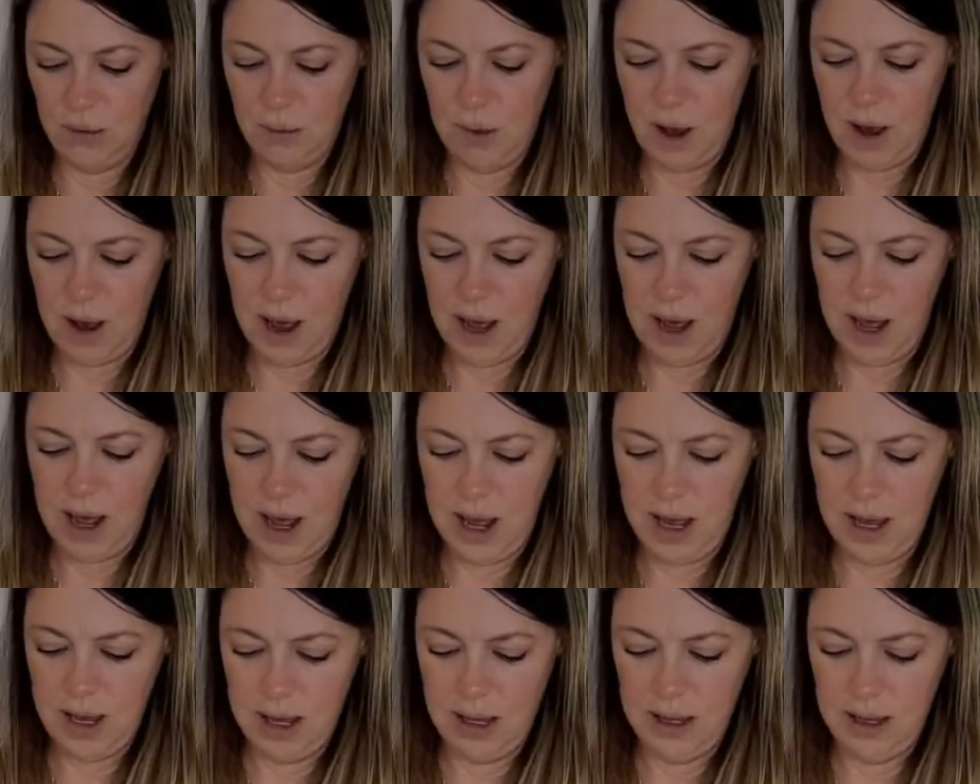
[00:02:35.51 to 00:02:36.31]

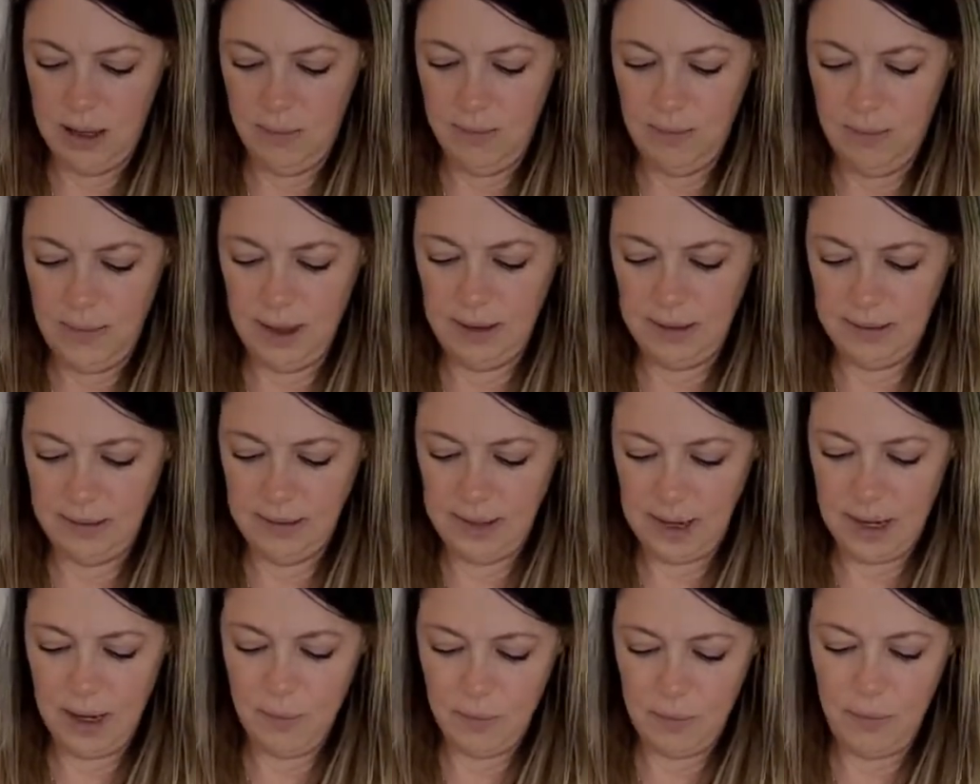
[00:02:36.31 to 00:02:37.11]
my
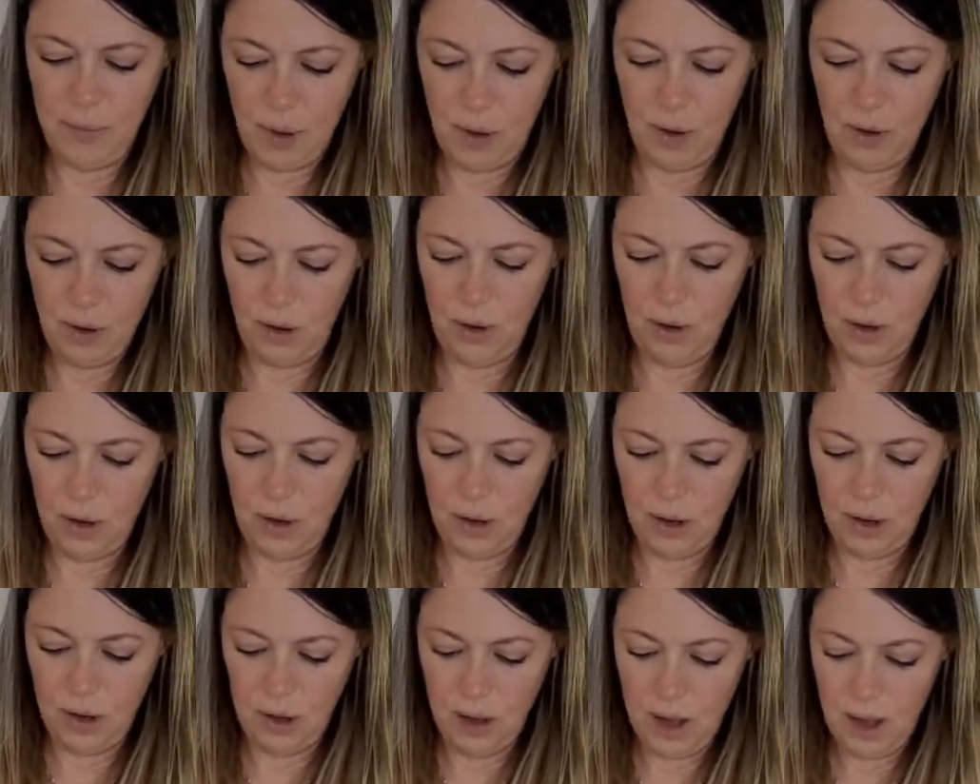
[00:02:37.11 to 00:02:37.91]
mixing
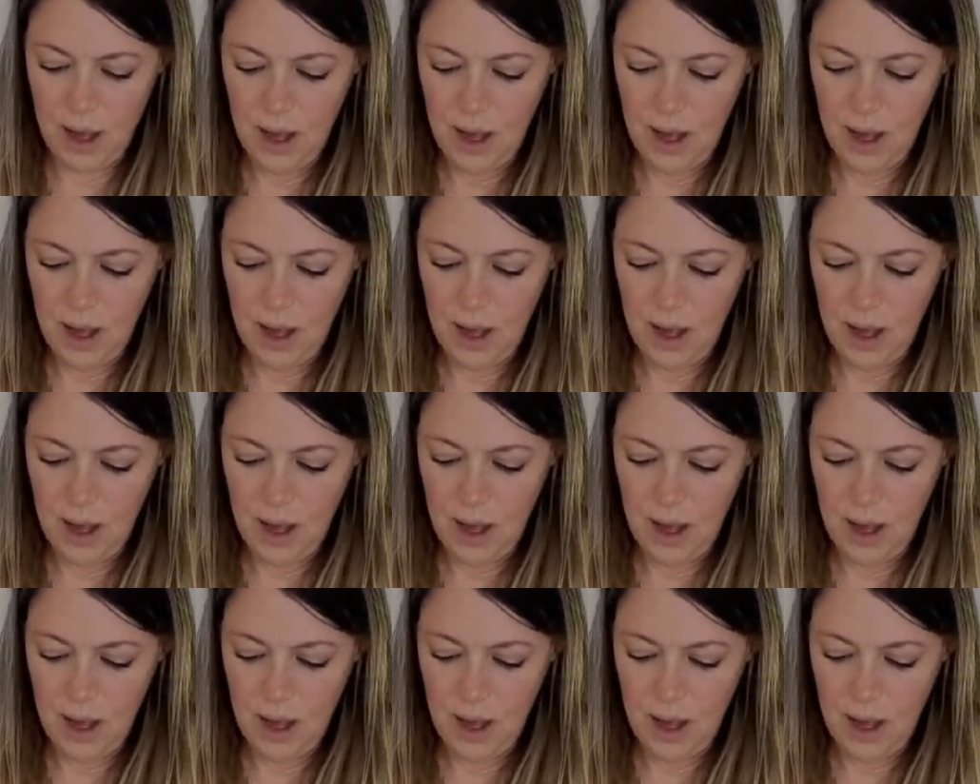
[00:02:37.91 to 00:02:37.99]
bowl,